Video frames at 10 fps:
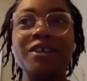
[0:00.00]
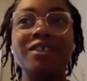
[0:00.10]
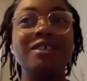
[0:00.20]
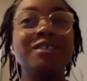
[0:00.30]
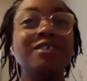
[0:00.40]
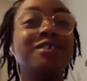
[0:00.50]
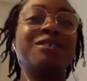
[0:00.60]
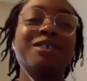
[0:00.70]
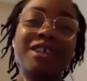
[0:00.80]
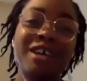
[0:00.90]
She
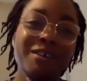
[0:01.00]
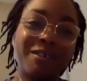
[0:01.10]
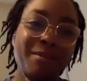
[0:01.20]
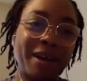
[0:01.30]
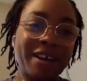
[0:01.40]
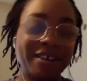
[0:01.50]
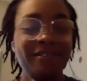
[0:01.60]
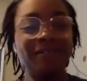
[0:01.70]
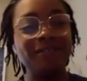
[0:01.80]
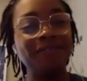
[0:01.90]
was learning how to ride a bike.
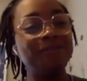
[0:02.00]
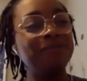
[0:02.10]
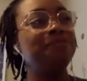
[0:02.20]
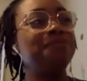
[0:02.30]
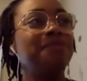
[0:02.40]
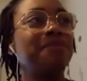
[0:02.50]
You